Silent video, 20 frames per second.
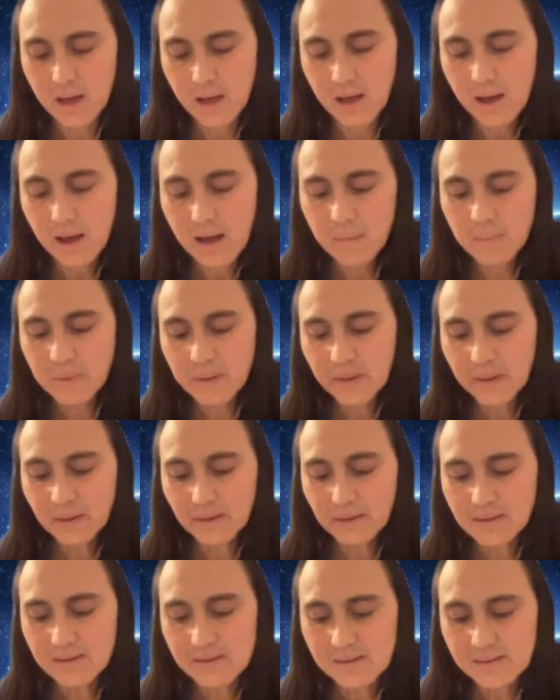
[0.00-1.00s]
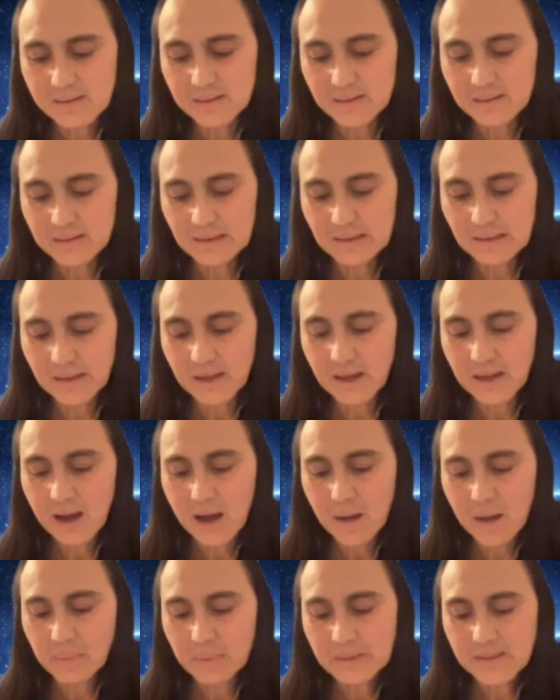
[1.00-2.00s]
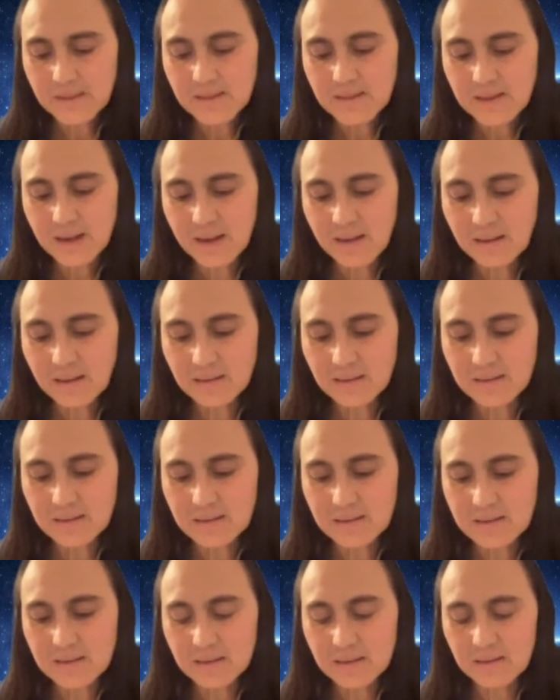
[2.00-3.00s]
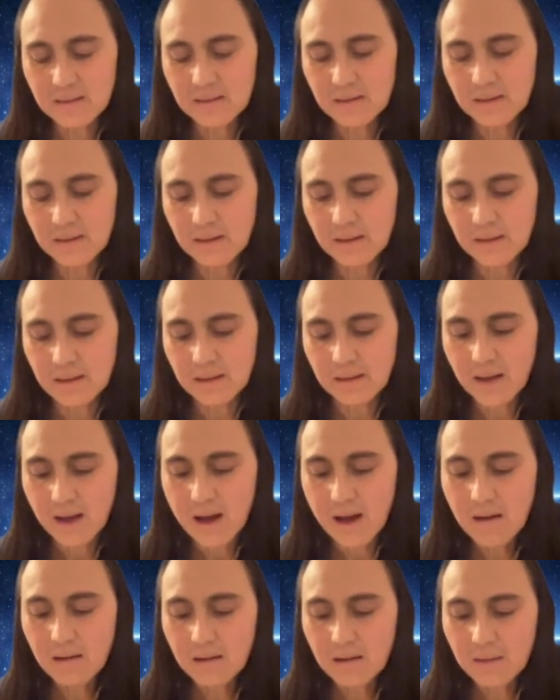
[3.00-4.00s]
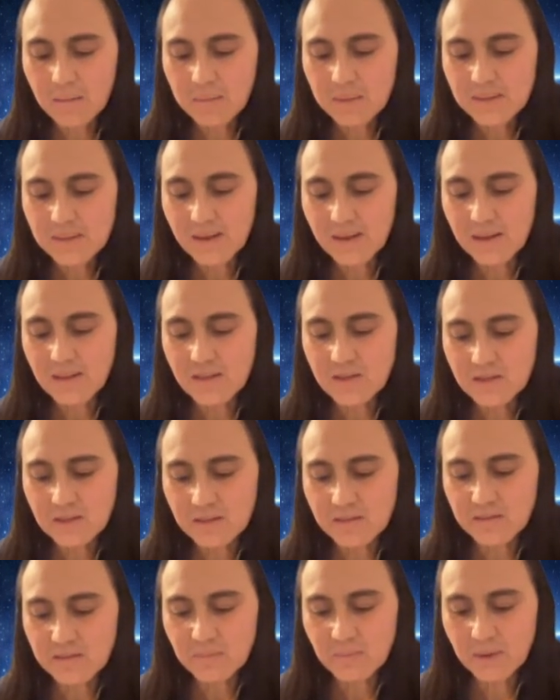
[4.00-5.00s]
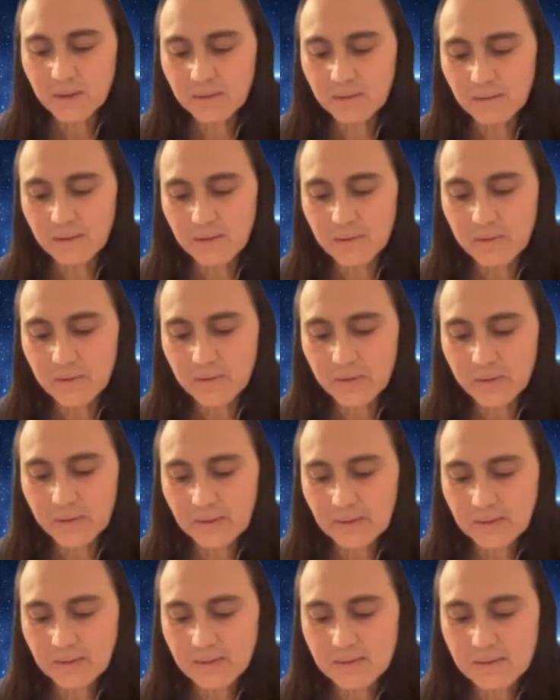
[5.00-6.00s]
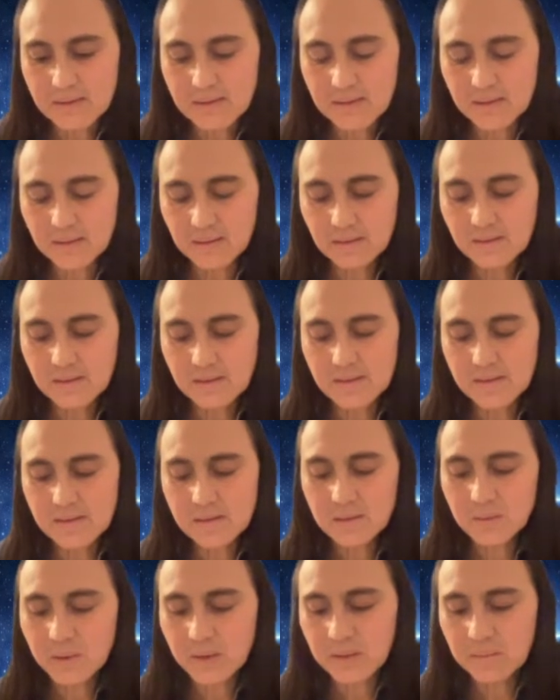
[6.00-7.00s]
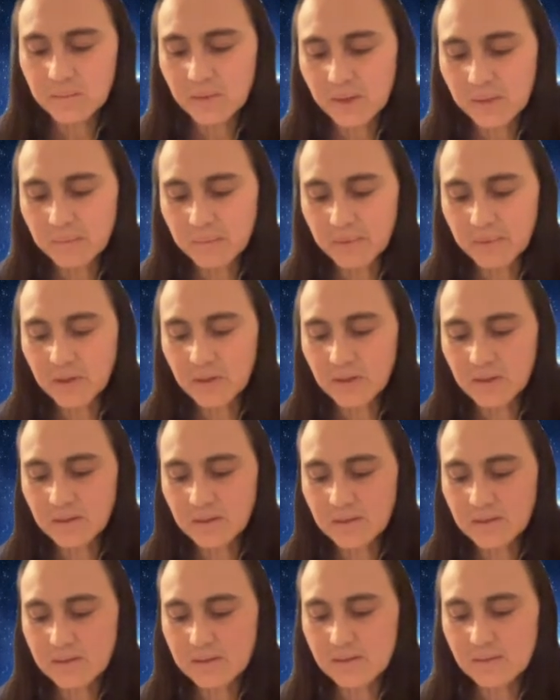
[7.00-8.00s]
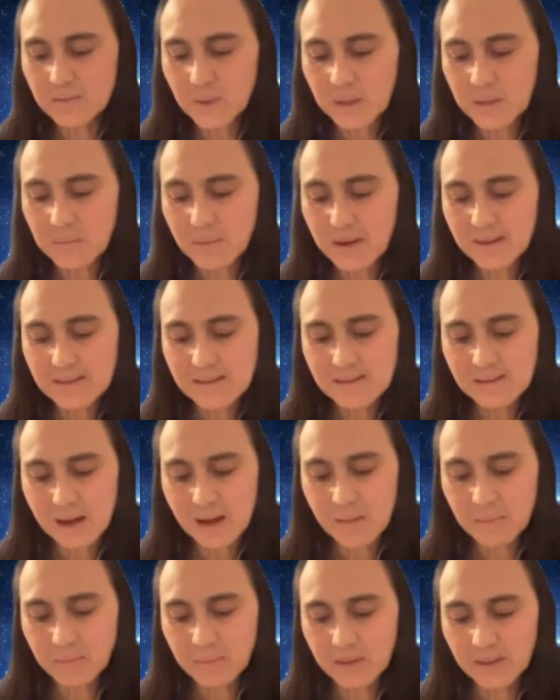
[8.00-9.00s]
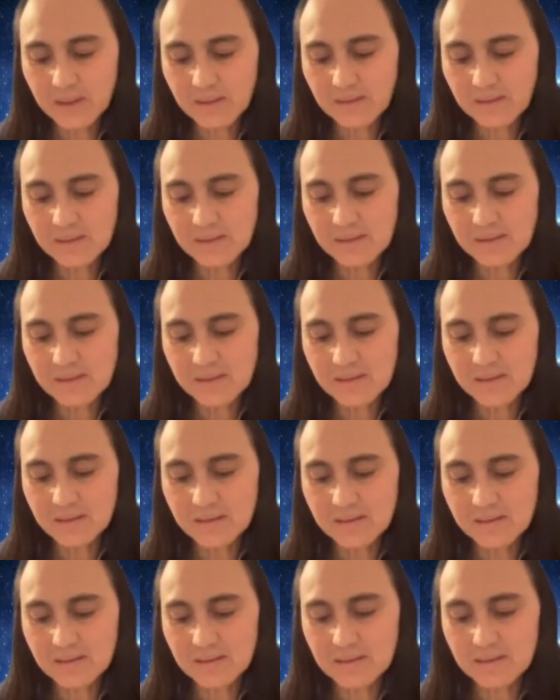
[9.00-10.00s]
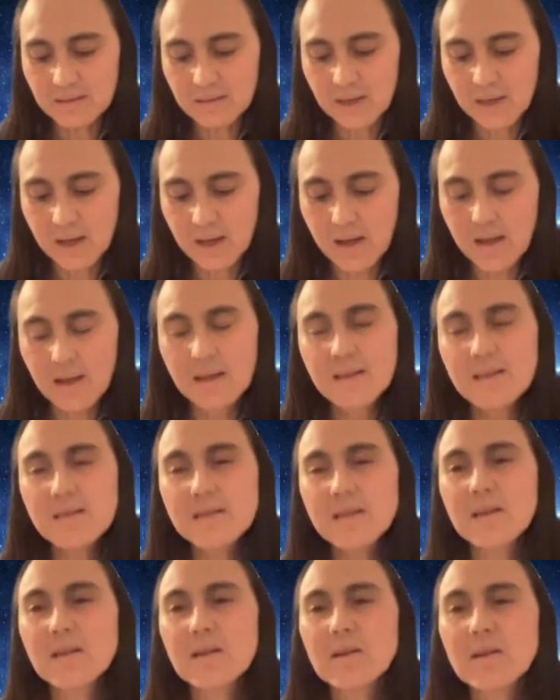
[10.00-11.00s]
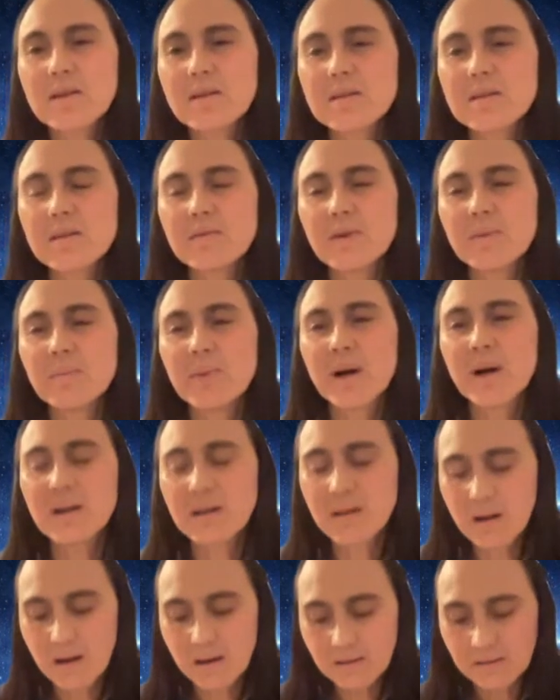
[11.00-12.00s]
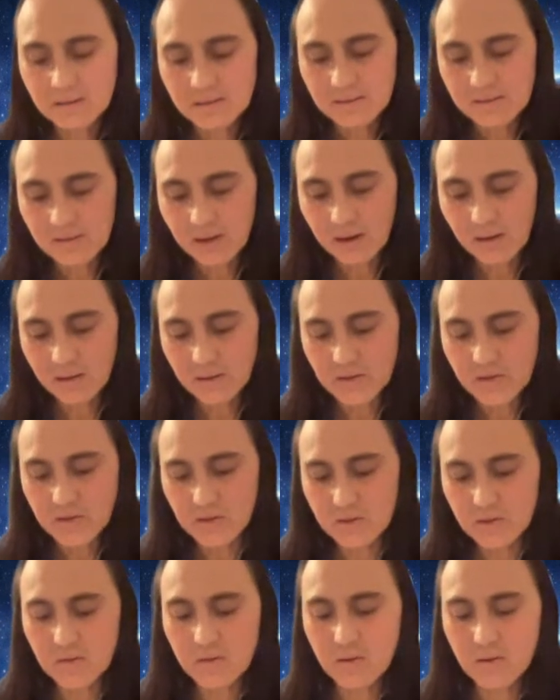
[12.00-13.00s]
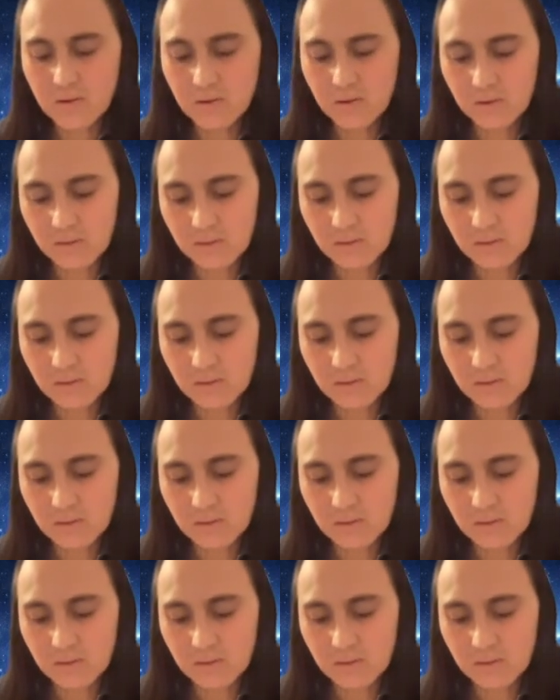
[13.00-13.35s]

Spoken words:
Happiness, happenstance, the alchemization of my loneliness into sweet my birds, sweet my saplings, seekers of a bygone solitude.